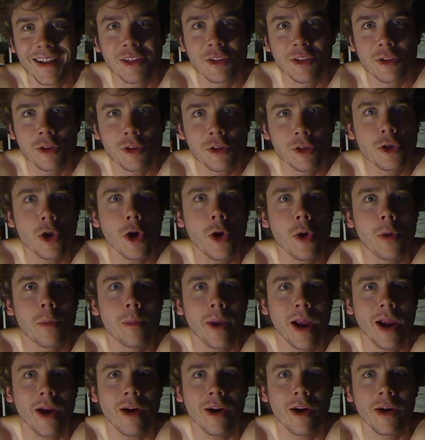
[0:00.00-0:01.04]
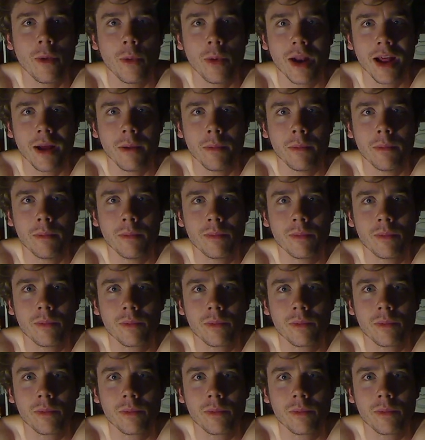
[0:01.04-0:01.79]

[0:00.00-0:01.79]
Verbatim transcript: It's so apparent when I'm